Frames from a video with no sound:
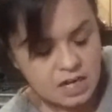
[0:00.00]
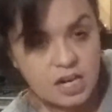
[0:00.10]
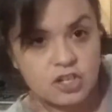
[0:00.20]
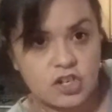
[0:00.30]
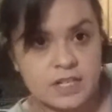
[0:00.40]

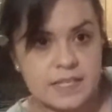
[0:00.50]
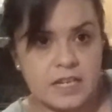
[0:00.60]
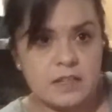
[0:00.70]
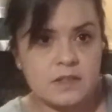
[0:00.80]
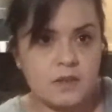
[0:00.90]
in
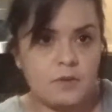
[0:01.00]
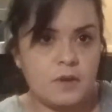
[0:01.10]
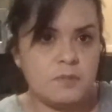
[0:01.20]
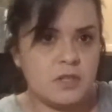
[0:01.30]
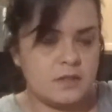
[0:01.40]
dressing, so
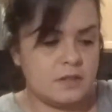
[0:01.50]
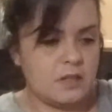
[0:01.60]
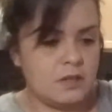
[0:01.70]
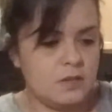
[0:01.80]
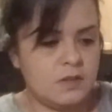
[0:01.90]
I'm
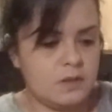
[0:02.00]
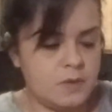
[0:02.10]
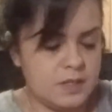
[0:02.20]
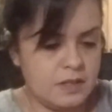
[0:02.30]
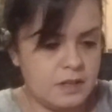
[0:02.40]
just
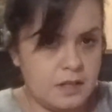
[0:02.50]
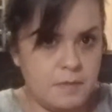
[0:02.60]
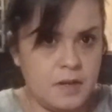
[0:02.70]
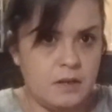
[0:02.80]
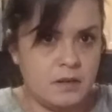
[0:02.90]
squeezing the
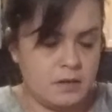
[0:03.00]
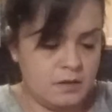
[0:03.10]
lemon